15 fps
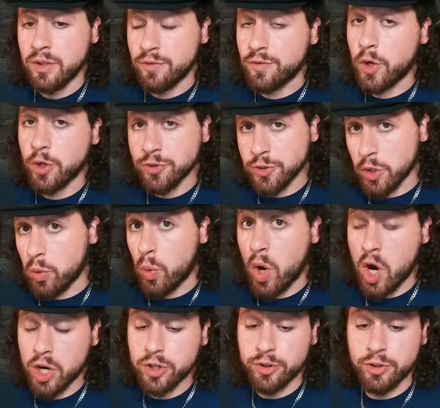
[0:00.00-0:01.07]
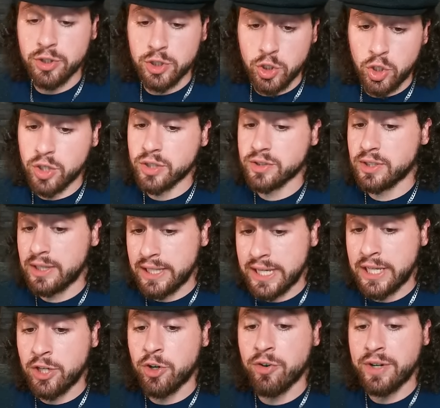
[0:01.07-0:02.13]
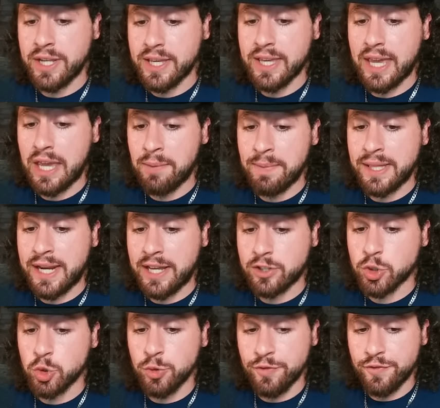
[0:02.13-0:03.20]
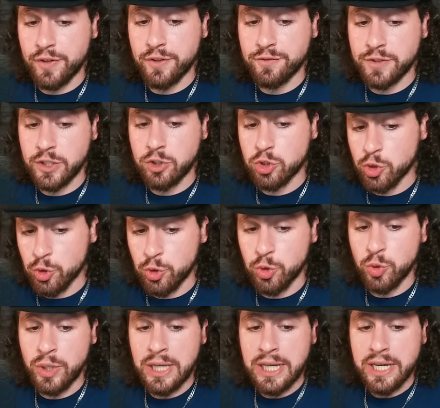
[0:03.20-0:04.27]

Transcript: Valter Walker looked leaner and he came in at 252.